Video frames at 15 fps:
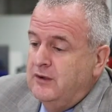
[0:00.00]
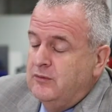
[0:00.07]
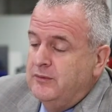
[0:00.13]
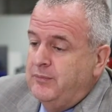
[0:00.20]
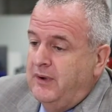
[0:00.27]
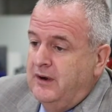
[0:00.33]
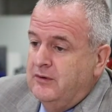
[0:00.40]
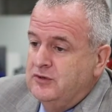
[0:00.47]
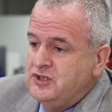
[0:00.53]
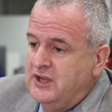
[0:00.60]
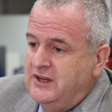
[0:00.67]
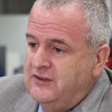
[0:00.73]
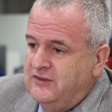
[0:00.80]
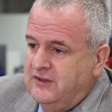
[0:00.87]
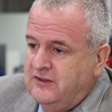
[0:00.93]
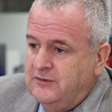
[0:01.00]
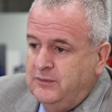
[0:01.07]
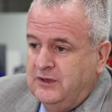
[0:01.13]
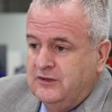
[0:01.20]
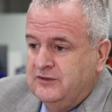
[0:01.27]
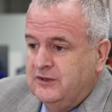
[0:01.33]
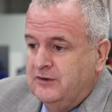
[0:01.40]
on with PYROGENESIS,
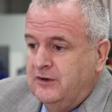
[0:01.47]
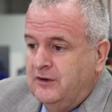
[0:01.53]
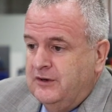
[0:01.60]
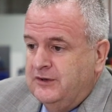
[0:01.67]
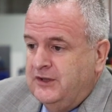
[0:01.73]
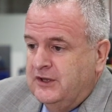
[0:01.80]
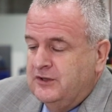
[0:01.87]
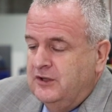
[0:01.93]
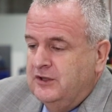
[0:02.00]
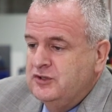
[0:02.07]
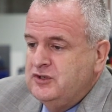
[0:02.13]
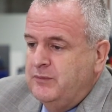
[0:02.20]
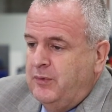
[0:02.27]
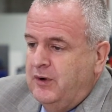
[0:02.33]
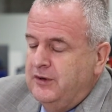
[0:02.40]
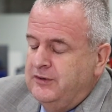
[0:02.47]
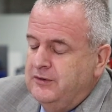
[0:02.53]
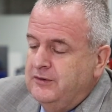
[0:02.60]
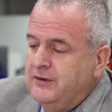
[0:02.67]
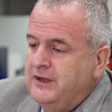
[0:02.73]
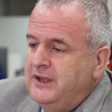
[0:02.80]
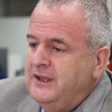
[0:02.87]
because they're our technology
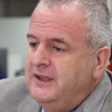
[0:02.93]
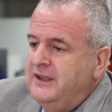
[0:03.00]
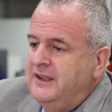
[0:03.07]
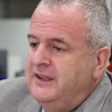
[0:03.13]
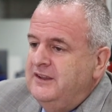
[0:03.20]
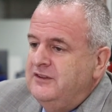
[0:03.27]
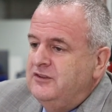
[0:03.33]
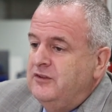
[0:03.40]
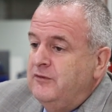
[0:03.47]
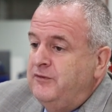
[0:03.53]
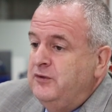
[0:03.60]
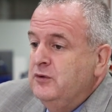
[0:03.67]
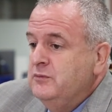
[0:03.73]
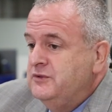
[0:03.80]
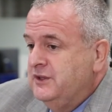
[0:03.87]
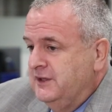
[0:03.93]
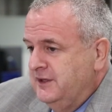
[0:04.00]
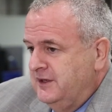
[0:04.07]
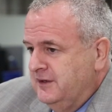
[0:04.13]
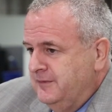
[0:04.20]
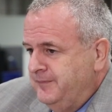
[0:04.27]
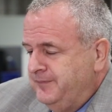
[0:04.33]
partner, is fume
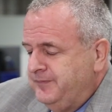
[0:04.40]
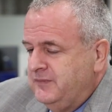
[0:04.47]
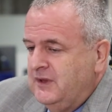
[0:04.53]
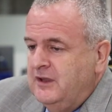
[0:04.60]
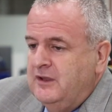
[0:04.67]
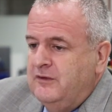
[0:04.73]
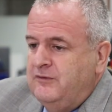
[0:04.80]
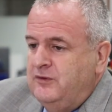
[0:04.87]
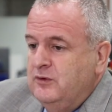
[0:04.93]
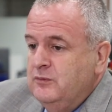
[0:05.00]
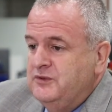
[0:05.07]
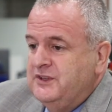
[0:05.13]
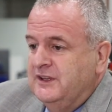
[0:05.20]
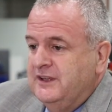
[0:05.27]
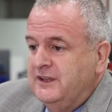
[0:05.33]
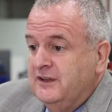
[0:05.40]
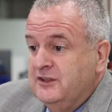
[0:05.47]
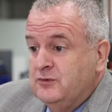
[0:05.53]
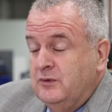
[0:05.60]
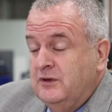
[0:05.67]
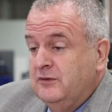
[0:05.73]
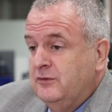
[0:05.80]
silica. Fume silica
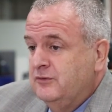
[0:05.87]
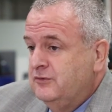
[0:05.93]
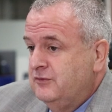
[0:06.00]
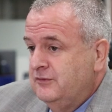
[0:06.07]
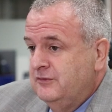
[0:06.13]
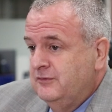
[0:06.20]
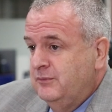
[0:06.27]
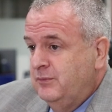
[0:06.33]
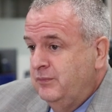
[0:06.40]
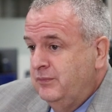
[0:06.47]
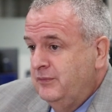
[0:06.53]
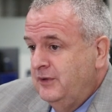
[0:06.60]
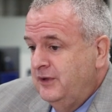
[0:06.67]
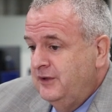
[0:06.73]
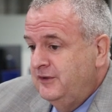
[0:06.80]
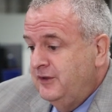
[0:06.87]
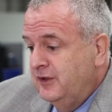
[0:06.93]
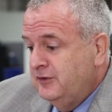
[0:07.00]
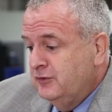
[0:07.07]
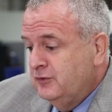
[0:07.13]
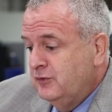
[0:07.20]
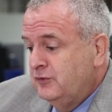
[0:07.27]
is one of those,
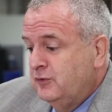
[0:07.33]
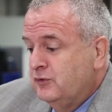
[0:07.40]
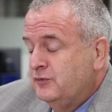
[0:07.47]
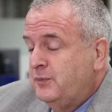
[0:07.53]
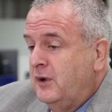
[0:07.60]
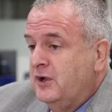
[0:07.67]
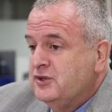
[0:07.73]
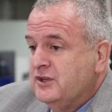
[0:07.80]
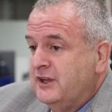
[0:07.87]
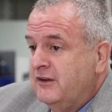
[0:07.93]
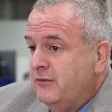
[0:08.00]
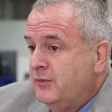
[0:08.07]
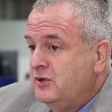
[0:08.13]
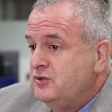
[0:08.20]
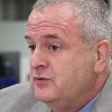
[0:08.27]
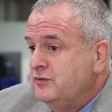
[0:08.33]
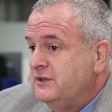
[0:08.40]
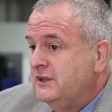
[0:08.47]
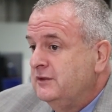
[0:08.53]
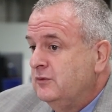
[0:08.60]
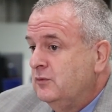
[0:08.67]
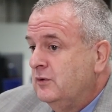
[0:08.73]
another of those projects everybody's
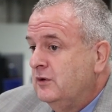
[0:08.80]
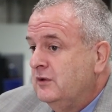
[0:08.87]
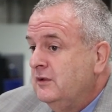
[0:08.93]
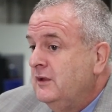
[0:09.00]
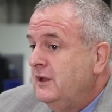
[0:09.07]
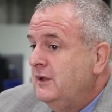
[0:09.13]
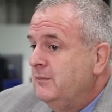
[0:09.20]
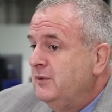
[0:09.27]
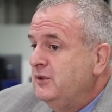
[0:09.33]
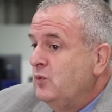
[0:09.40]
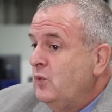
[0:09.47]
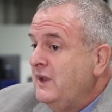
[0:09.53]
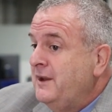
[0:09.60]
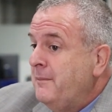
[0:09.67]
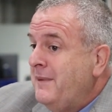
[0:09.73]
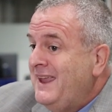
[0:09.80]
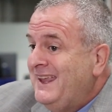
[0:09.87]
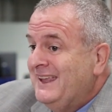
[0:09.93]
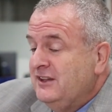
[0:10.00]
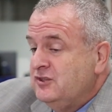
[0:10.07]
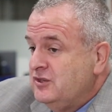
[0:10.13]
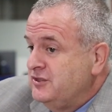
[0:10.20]
using in the world, but the way to
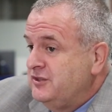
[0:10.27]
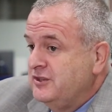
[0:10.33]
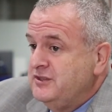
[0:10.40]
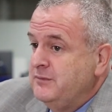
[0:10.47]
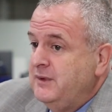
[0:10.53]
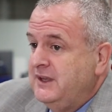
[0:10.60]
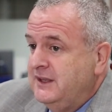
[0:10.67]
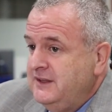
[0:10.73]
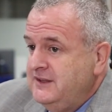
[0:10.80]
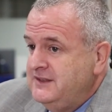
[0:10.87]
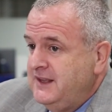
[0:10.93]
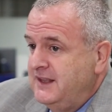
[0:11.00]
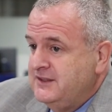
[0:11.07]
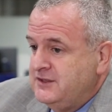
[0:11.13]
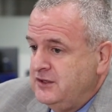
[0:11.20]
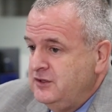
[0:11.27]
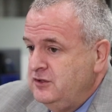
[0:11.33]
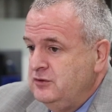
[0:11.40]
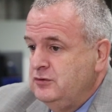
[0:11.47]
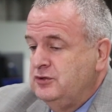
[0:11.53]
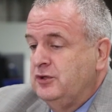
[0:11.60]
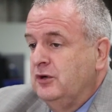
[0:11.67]
make it just doesn't make any sense.
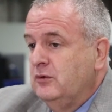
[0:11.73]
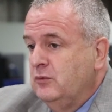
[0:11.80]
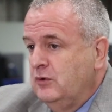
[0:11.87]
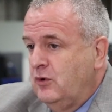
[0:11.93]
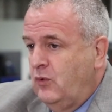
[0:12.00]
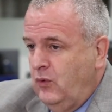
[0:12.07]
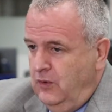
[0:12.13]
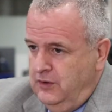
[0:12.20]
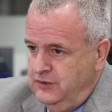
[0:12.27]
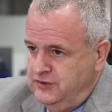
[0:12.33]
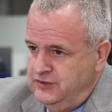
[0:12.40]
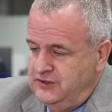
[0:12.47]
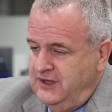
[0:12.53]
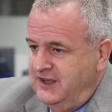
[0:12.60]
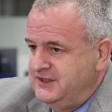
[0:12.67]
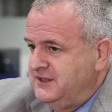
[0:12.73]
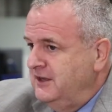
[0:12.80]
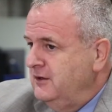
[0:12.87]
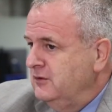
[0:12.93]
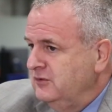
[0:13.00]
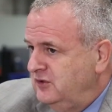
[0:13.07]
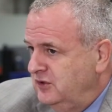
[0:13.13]
You start with quartz,
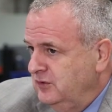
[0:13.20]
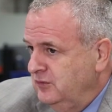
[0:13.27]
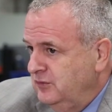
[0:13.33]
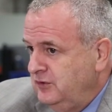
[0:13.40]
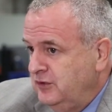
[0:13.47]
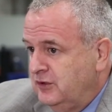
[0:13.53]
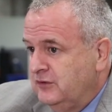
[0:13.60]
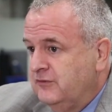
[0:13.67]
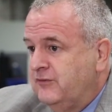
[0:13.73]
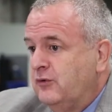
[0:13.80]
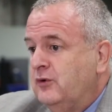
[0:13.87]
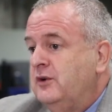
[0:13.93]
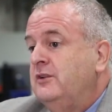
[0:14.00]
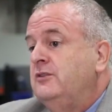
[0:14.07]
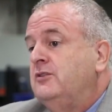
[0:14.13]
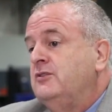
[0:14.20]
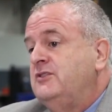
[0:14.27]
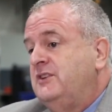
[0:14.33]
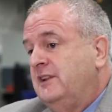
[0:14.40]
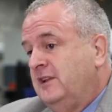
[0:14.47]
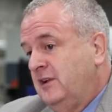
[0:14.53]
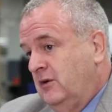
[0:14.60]
SiO2, you convert it into
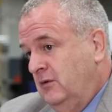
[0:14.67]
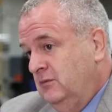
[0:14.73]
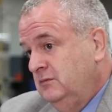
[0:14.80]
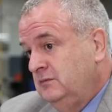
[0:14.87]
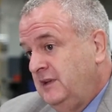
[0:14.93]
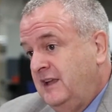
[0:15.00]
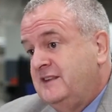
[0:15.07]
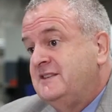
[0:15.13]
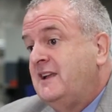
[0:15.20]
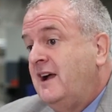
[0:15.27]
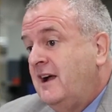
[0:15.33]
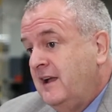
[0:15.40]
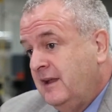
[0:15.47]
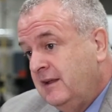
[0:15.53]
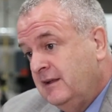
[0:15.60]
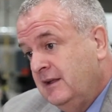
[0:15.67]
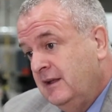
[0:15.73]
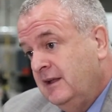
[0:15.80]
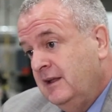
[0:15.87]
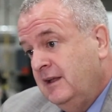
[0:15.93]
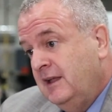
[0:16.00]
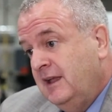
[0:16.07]
silicone, Si,
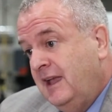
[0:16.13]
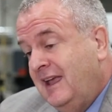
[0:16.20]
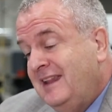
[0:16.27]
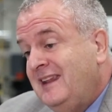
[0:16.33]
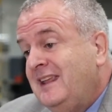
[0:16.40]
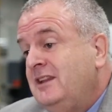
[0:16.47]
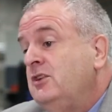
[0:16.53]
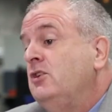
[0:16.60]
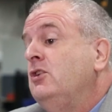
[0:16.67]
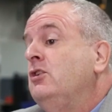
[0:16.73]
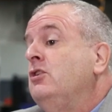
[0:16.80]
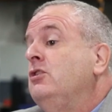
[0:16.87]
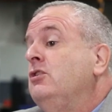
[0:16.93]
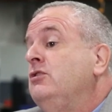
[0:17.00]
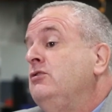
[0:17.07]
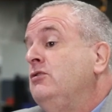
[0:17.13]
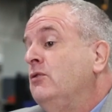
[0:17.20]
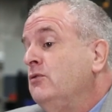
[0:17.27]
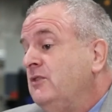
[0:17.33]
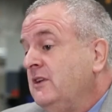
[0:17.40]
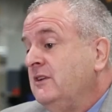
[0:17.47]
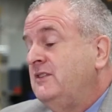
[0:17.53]
and then
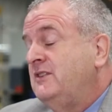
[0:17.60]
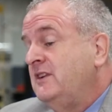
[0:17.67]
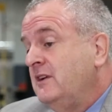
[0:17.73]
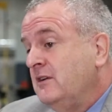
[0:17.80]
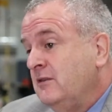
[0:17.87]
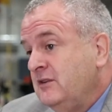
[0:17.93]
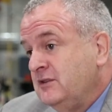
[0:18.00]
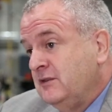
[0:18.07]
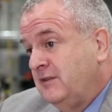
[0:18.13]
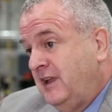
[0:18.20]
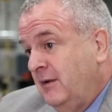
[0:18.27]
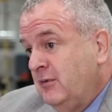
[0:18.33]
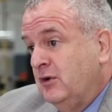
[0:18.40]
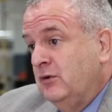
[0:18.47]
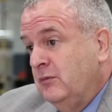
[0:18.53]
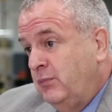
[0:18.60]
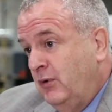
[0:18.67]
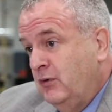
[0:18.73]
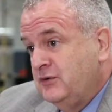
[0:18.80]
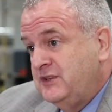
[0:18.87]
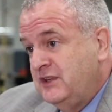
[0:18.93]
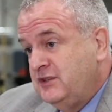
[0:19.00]
using a series of chemical
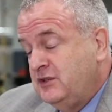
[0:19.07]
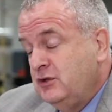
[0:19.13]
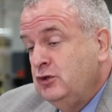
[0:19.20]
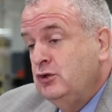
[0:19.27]
processes,